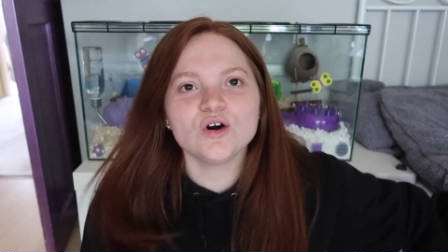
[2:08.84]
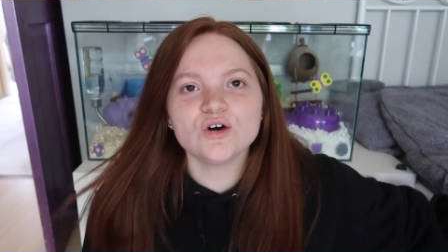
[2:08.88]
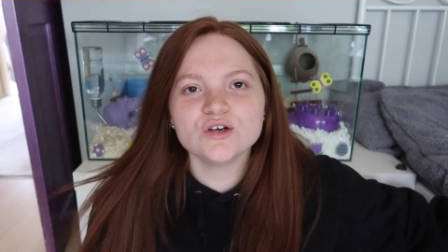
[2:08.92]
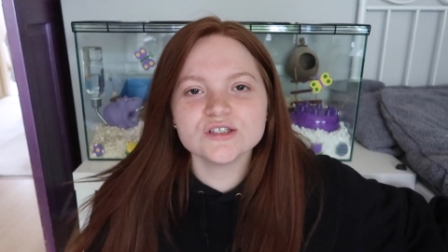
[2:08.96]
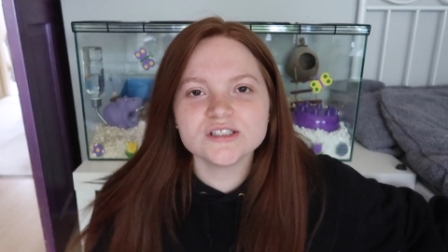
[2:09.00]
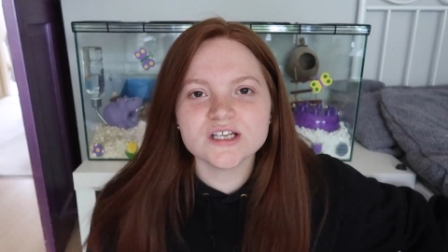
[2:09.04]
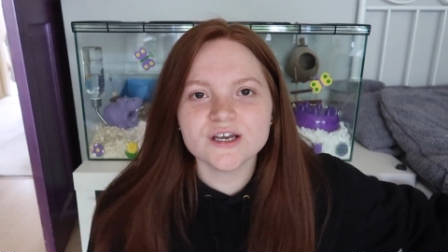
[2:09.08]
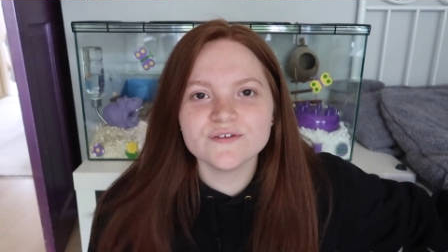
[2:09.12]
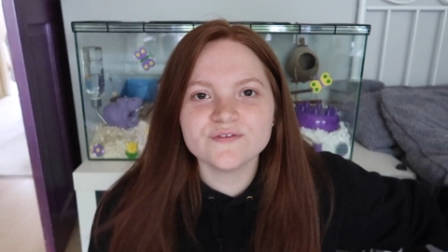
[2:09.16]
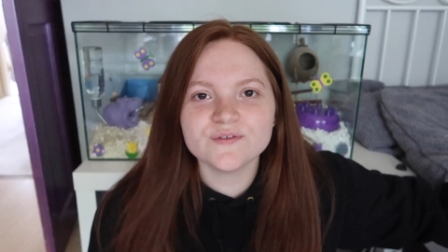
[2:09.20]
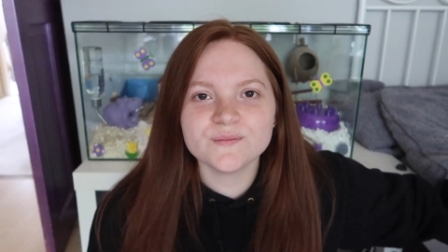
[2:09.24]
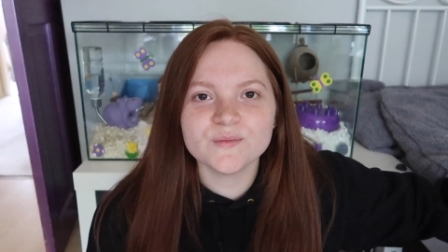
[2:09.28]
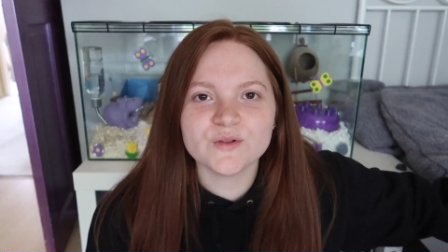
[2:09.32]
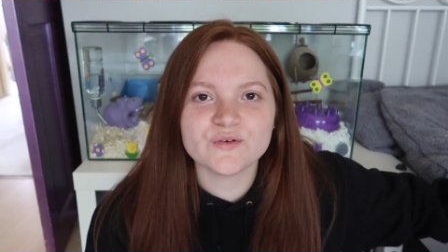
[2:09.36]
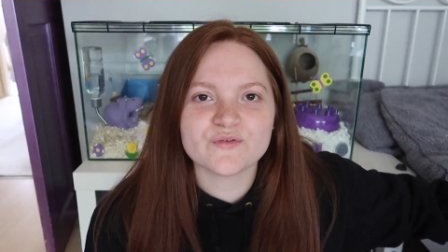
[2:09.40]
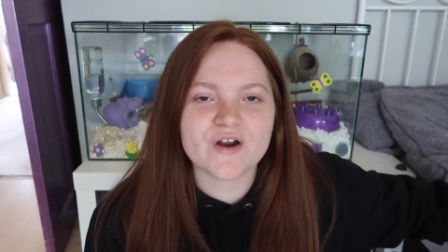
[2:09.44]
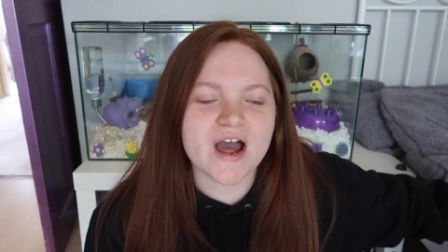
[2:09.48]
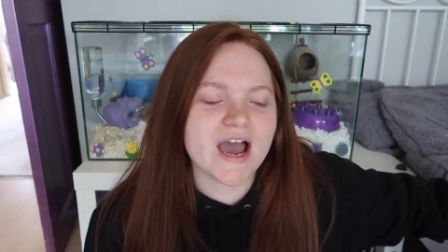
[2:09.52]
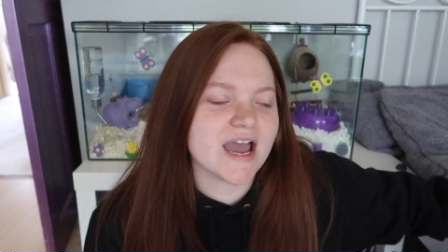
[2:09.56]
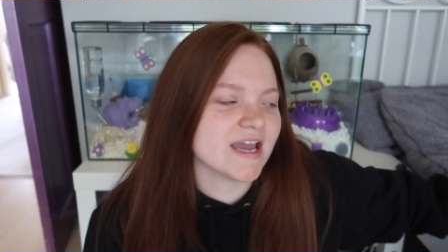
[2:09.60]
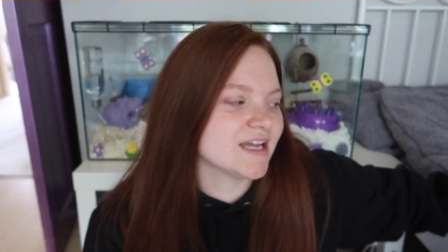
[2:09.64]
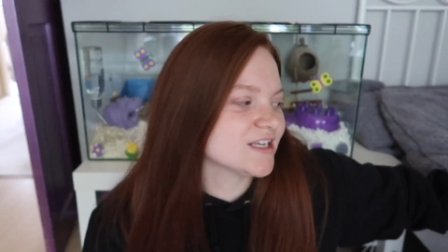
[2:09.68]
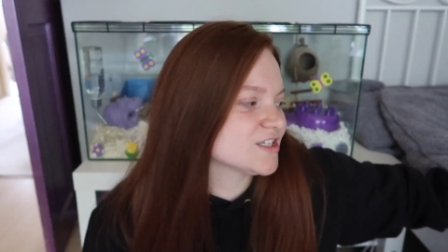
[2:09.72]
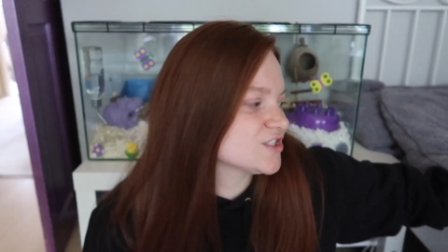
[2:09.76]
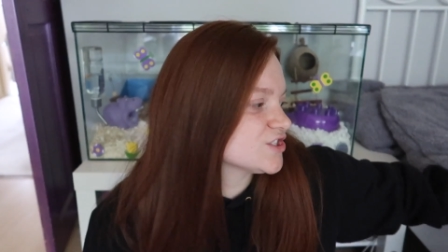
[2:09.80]
Also from the
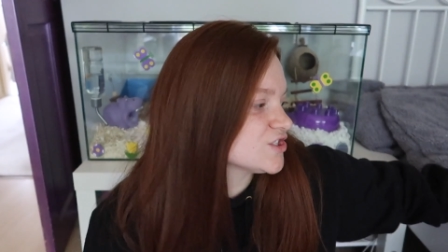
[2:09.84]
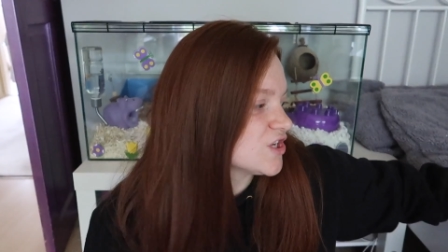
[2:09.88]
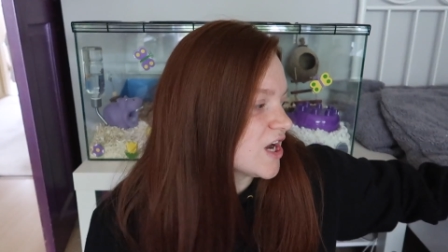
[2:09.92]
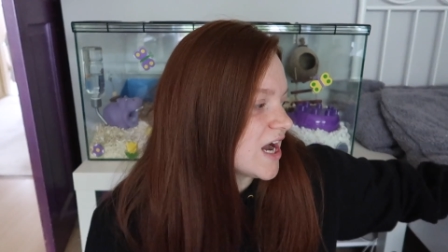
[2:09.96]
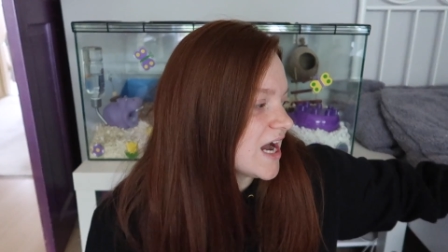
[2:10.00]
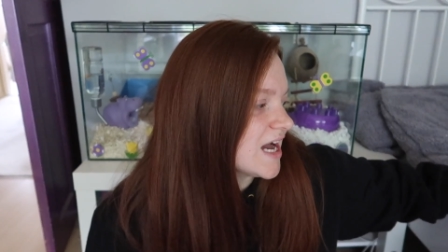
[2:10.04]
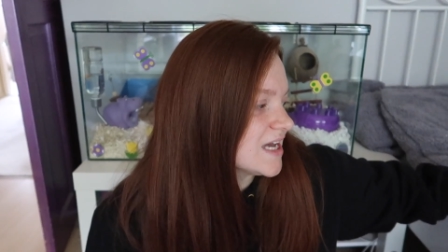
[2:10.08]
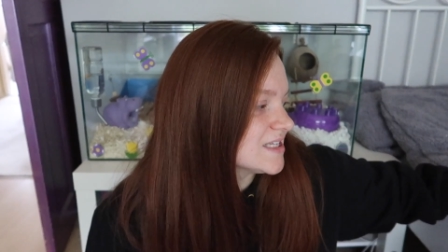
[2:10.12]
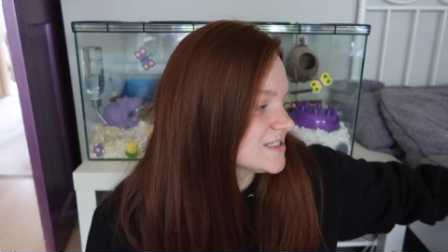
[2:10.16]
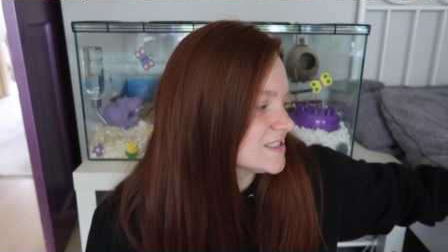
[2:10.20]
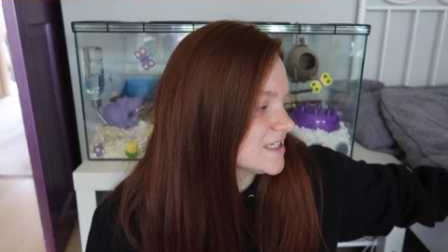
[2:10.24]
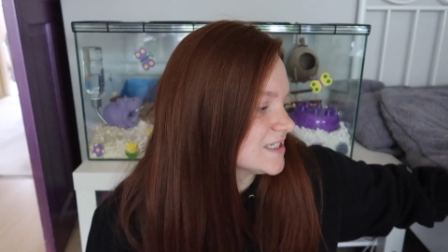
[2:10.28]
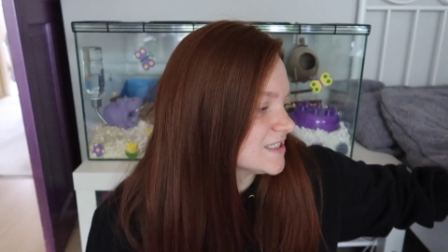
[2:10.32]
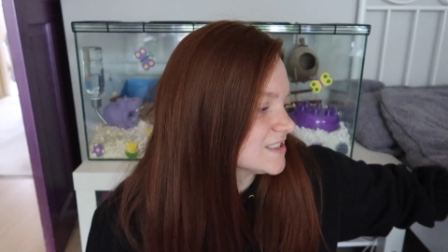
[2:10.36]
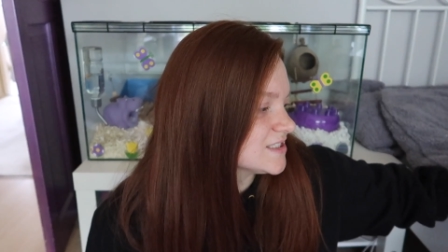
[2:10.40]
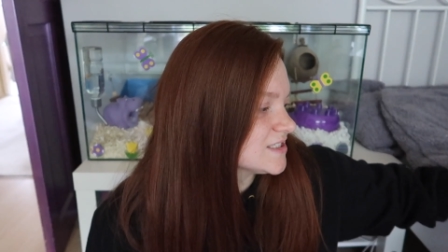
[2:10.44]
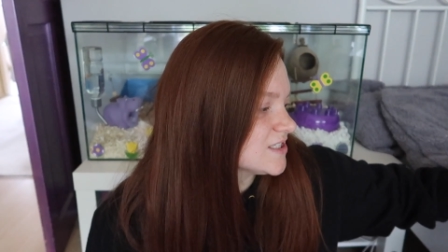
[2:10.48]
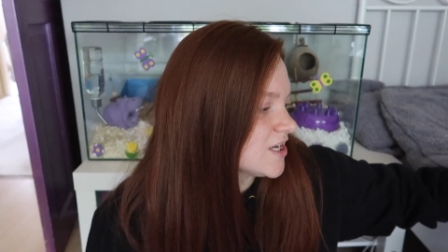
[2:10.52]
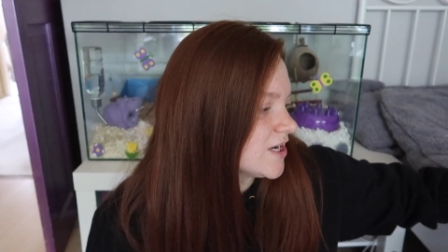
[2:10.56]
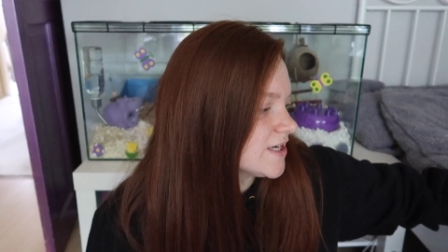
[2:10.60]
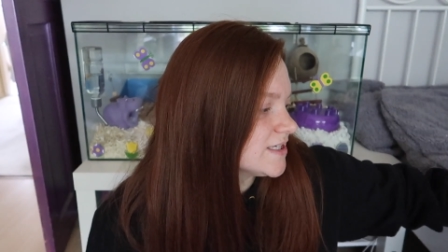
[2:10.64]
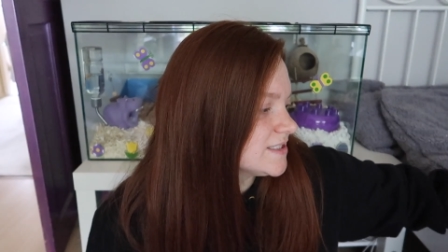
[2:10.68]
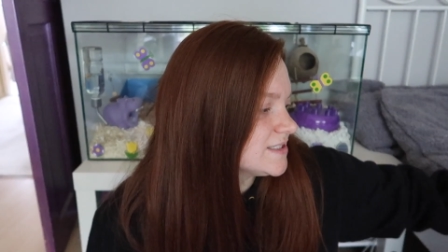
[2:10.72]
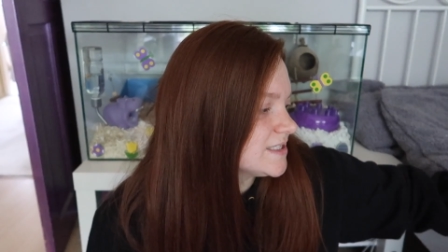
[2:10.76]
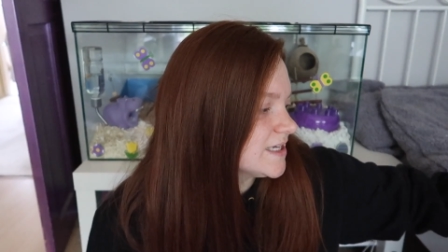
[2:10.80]
range, not as
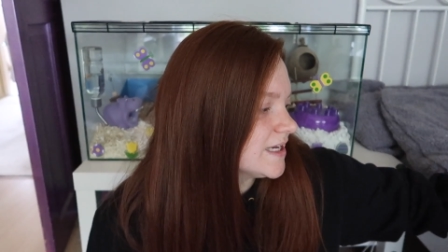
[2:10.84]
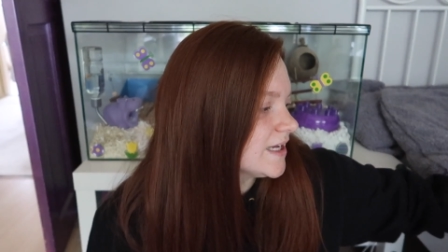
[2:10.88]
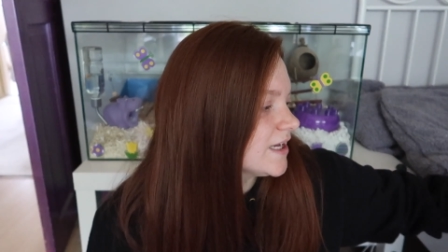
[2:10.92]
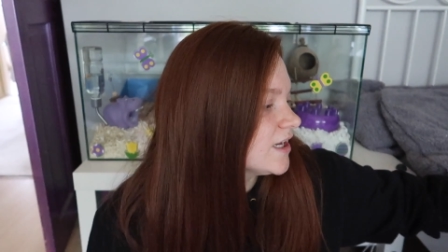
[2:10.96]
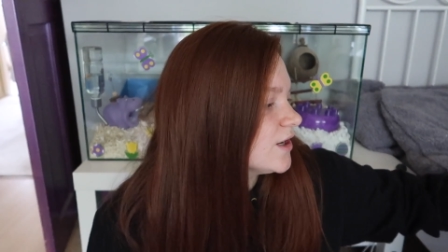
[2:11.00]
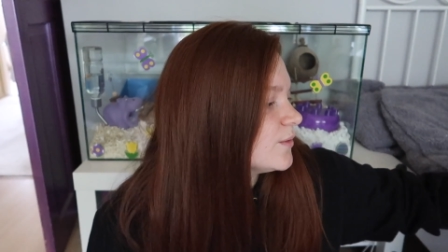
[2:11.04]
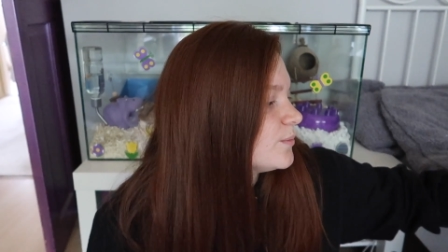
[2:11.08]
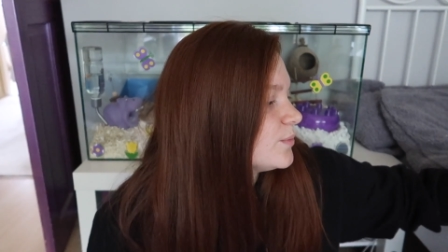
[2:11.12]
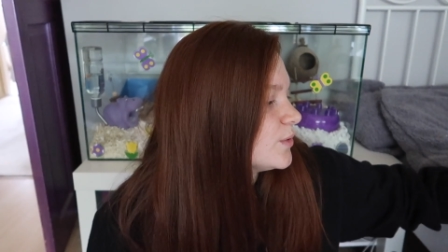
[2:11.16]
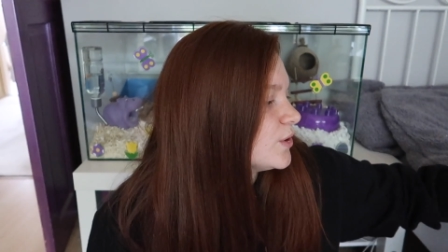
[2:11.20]
exciting,